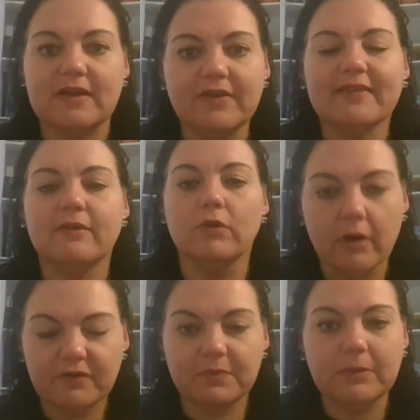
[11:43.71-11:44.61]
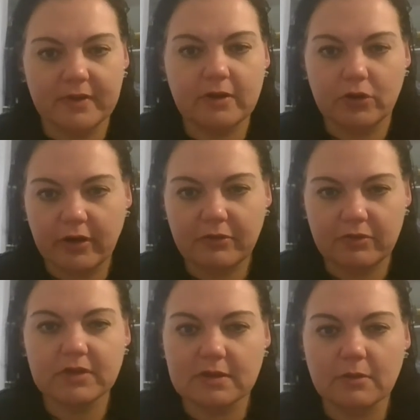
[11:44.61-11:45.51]
I feel like there are a lot of people that are going
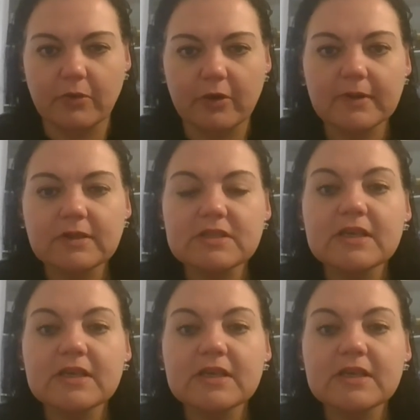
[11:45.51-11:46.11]
through this at the moment.